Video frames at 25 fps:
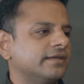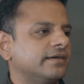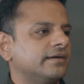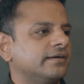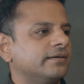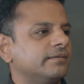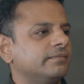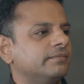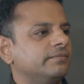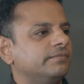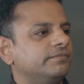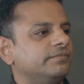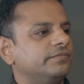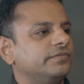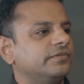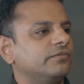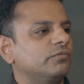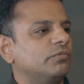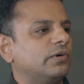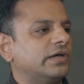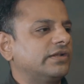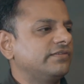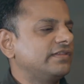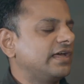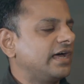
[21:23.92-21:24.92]

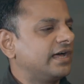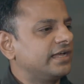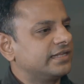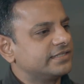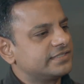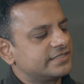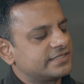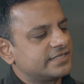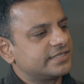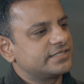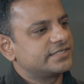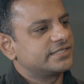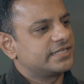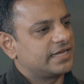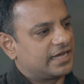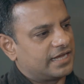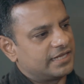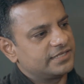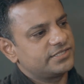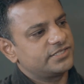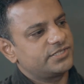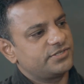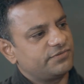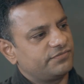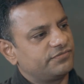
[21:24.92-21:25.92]
one of the
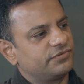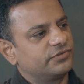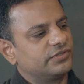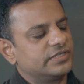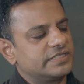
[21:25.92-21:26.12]
answer for